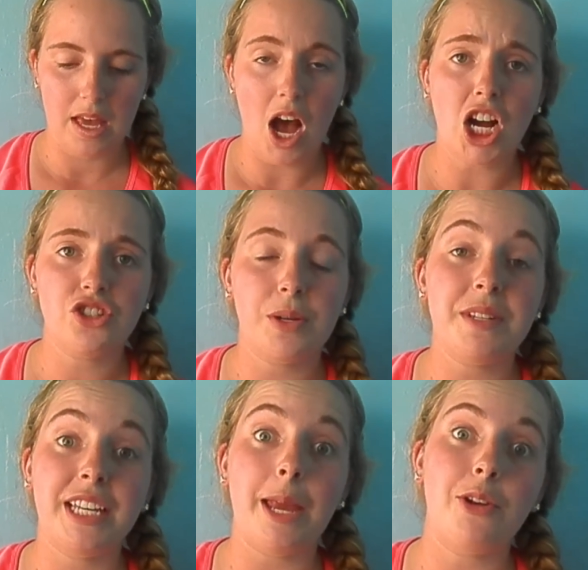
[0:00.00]
Our trip
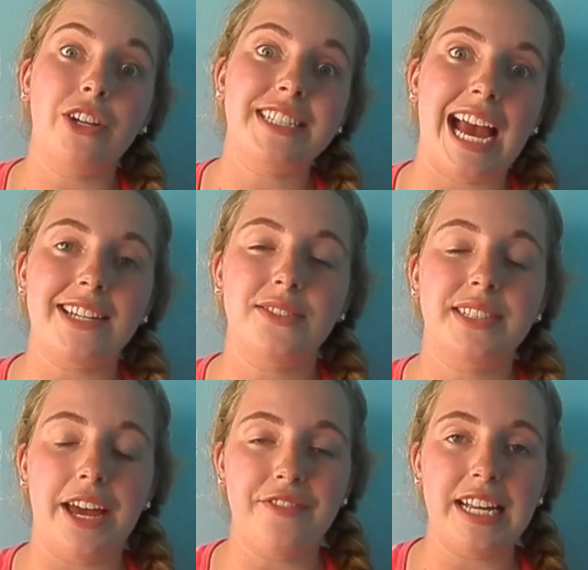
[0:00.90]
to Cape Coast Castle,
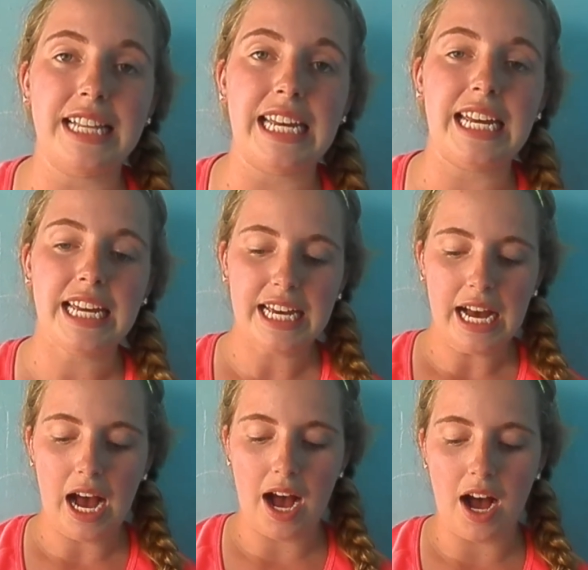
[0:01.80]
definitely.
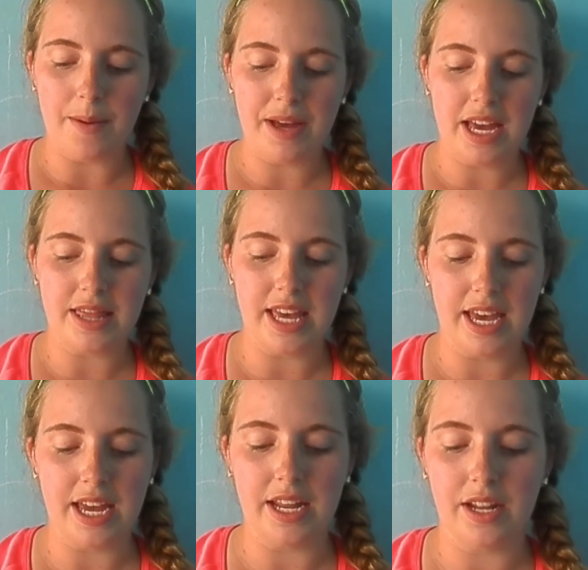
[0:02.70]
And
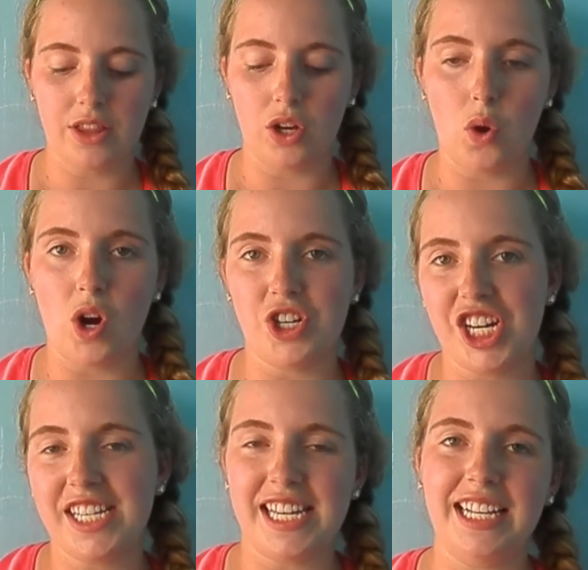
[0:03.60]
then the
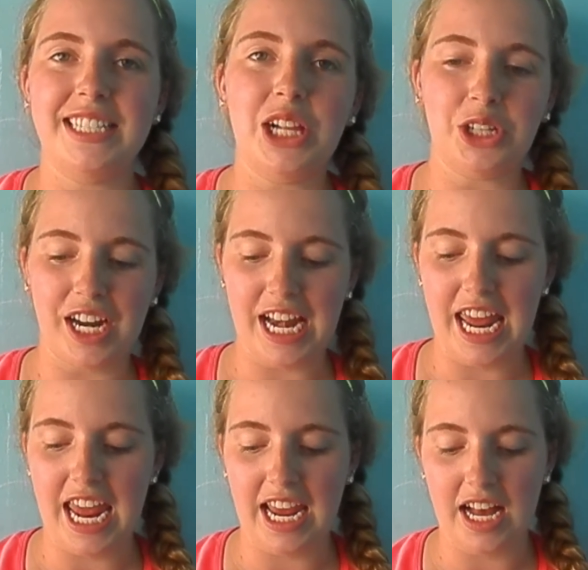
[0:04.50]
gorgeous,
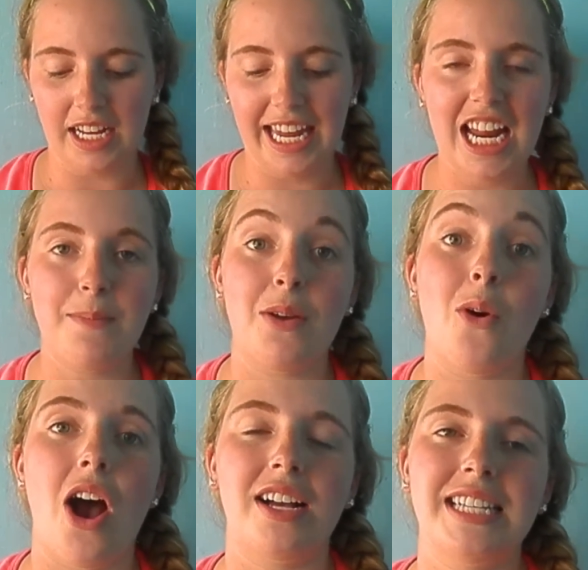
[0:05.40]
exhilarating canopy
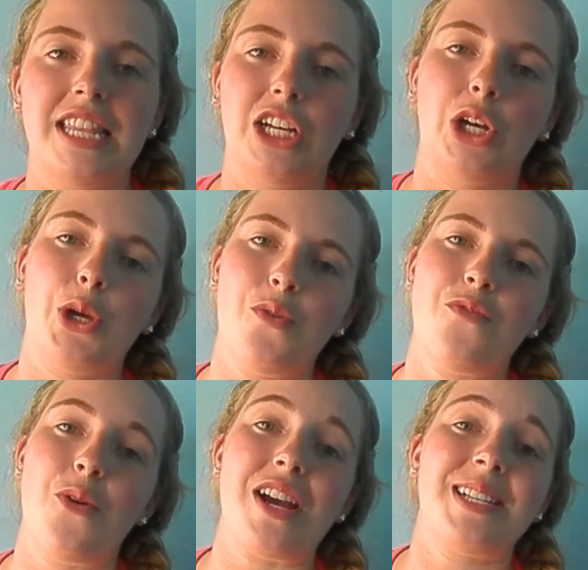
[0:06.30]
walks in the Cocoon
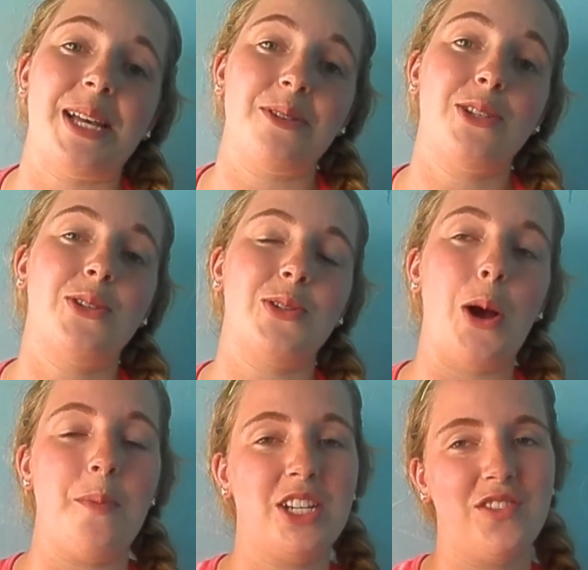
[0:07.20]
Forest. That was so
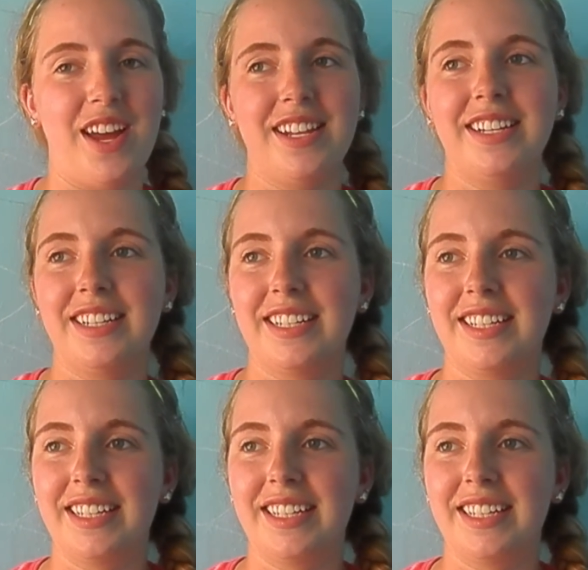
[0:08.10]
much fun.